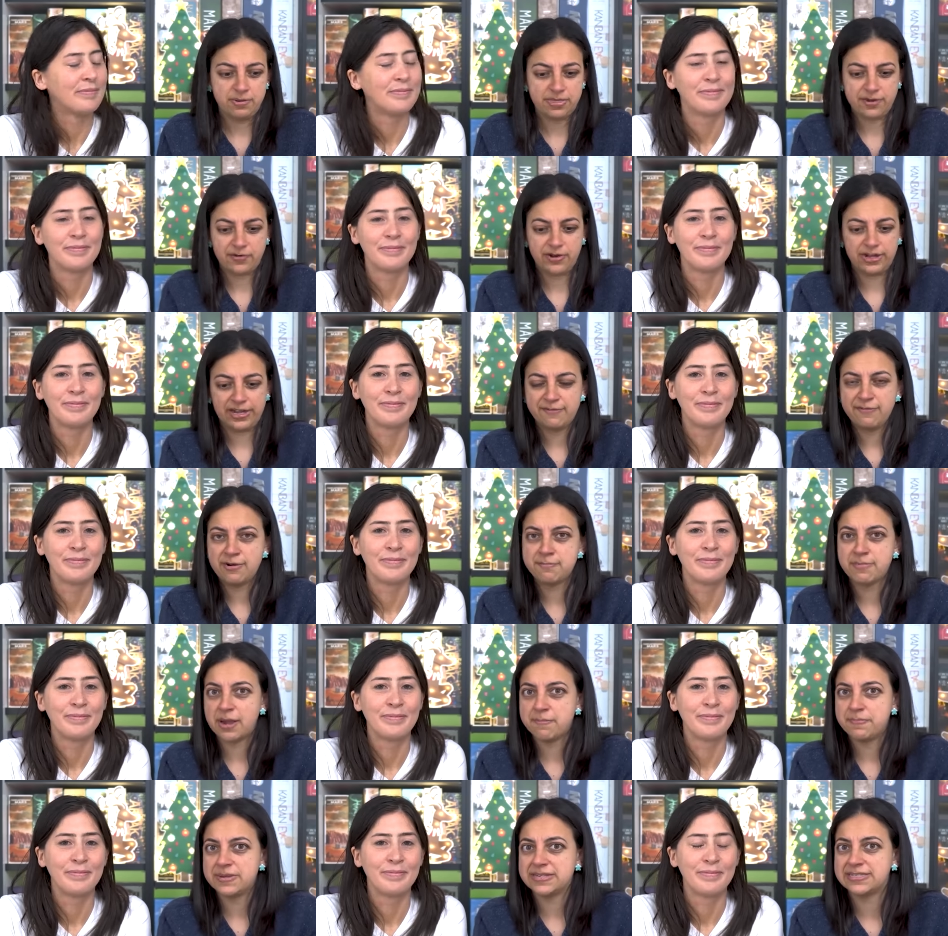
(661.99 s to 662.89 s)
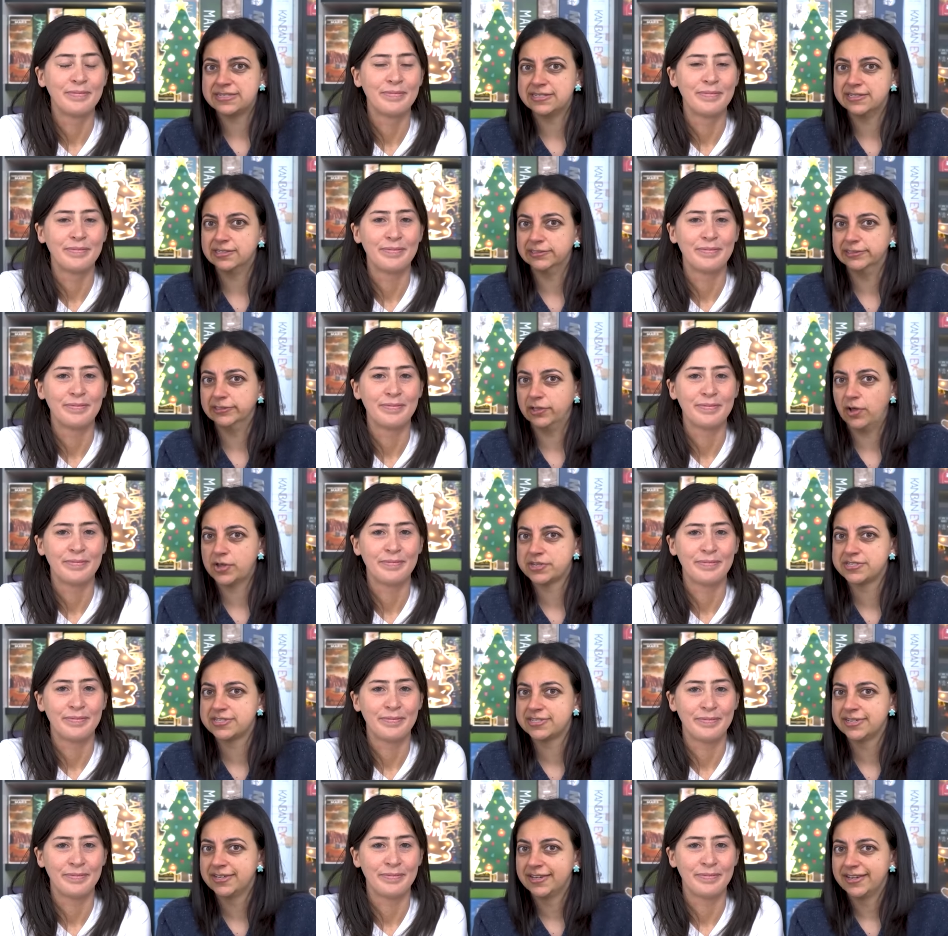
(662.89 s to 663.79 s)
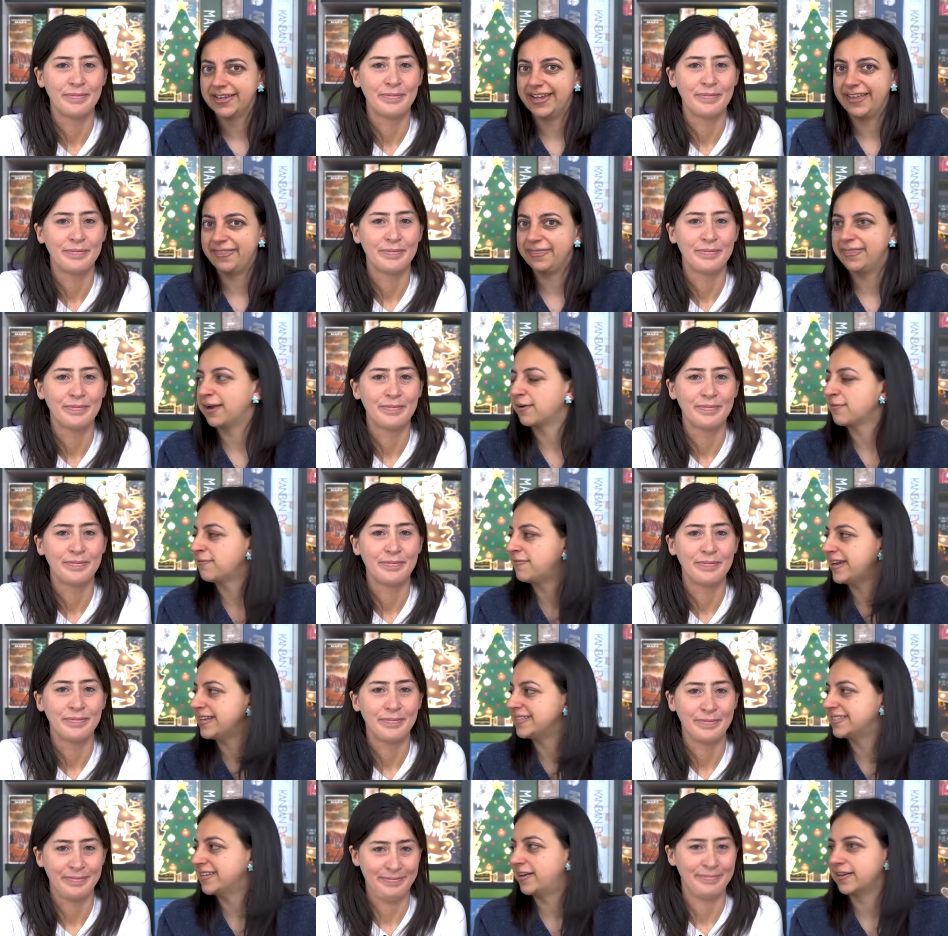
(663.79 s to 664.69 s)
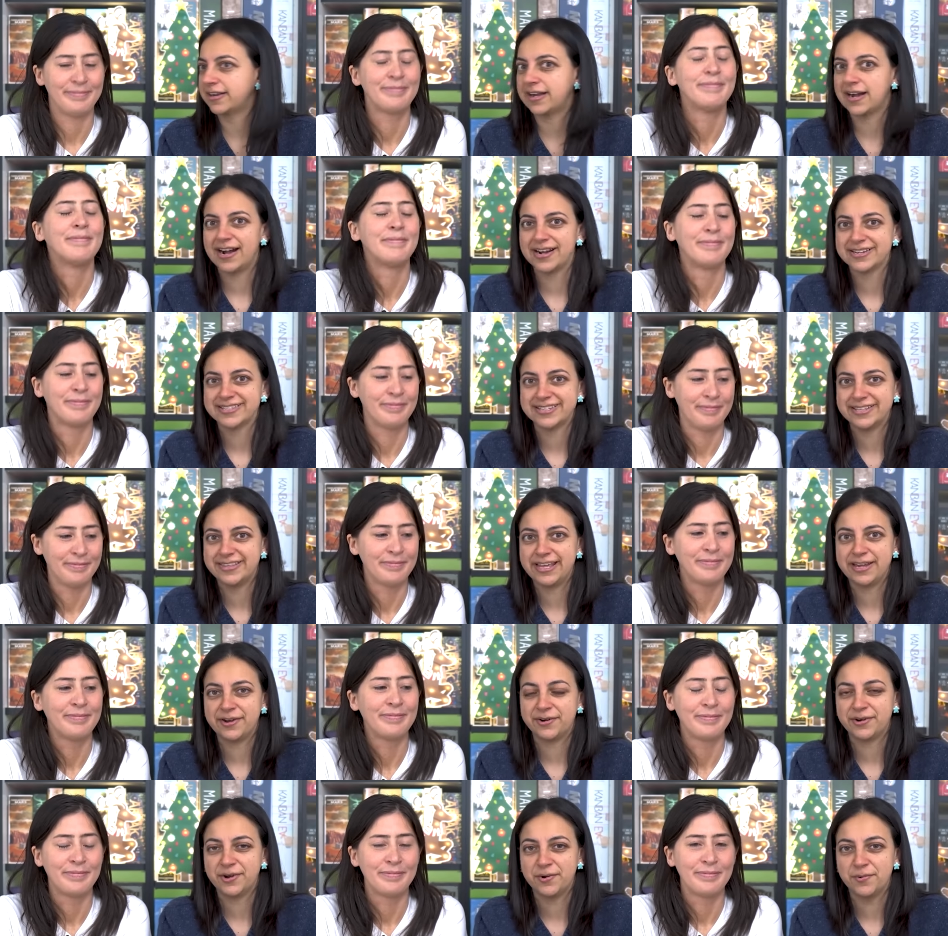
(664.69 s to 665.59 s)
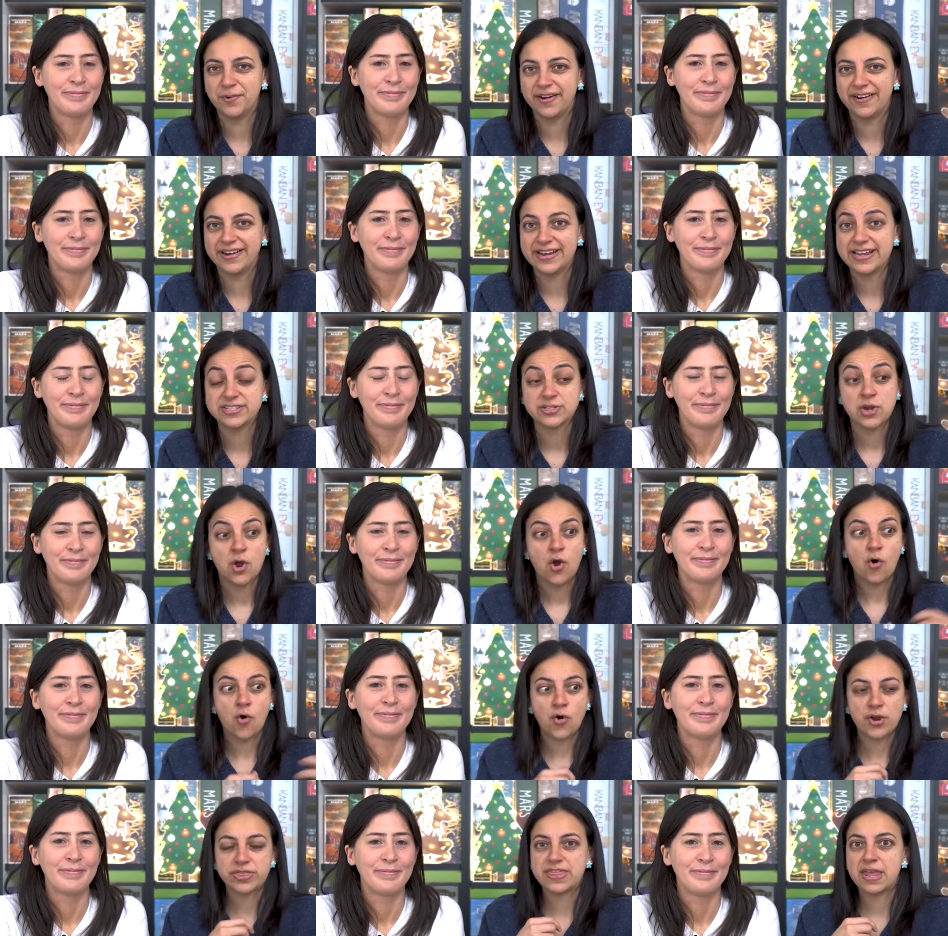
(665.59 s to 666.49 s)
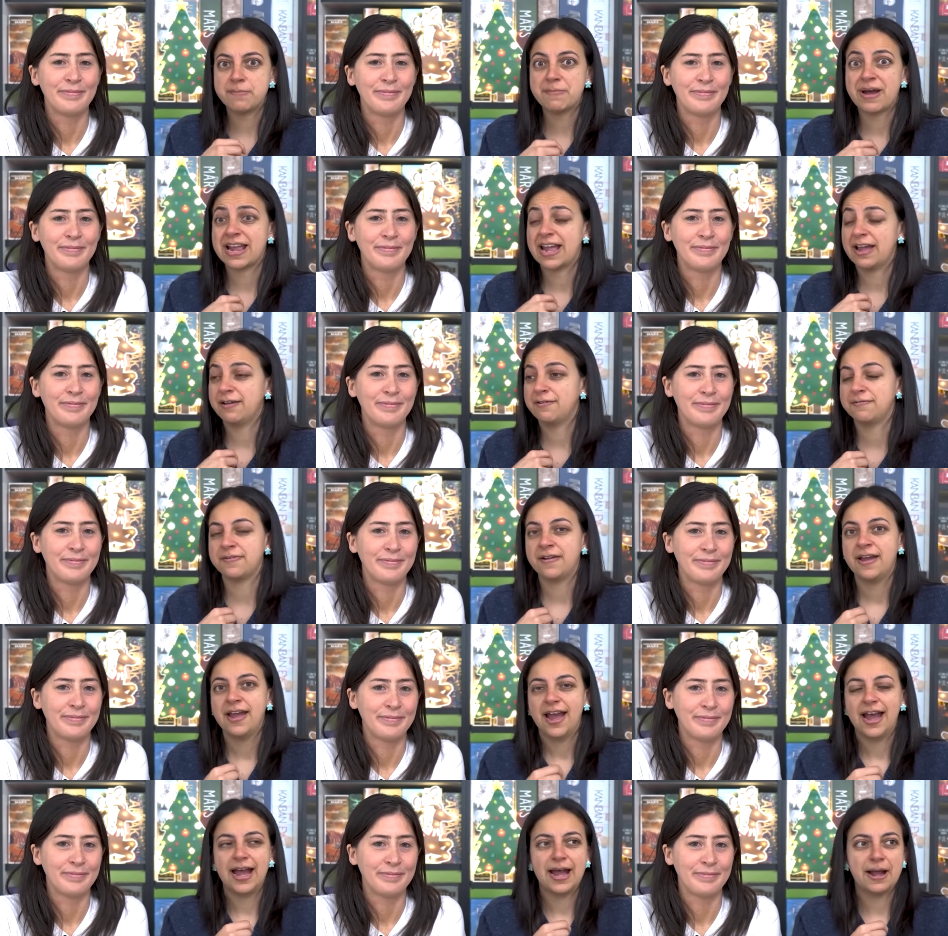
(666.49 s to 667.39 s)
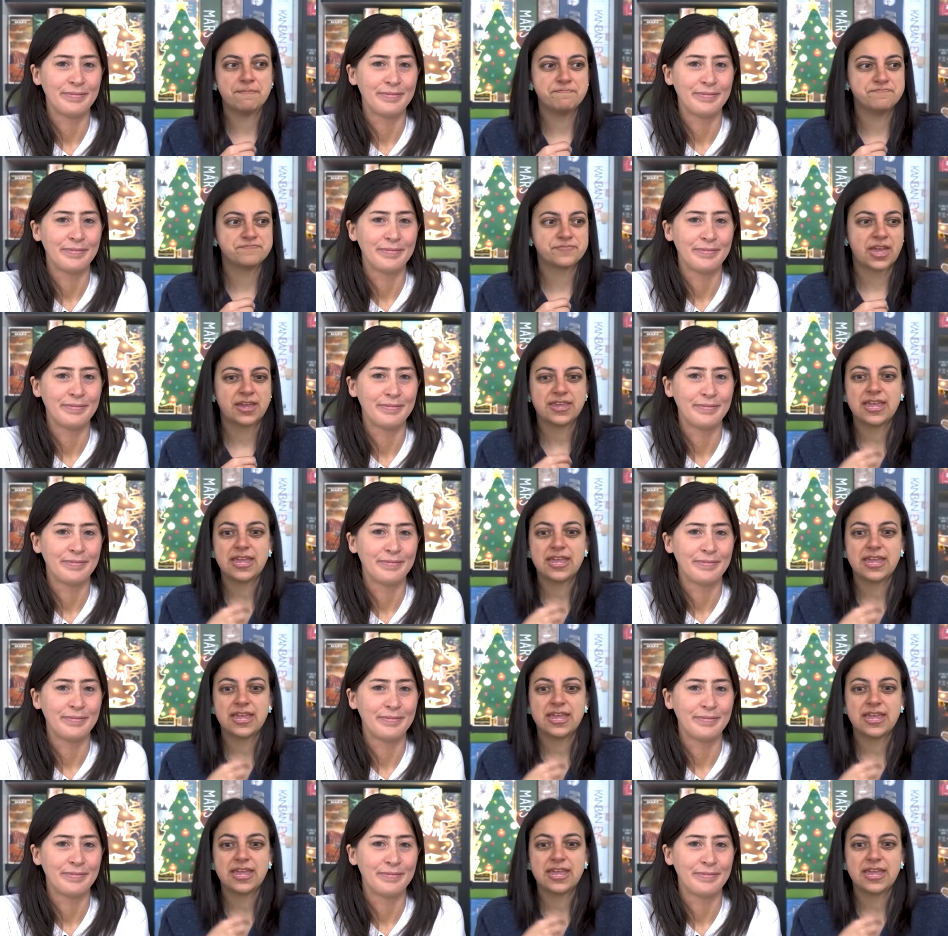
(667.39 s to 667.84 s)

Speaker 1: but their 11 might be still lost in their face down cards and they don't know where it is or they might have um,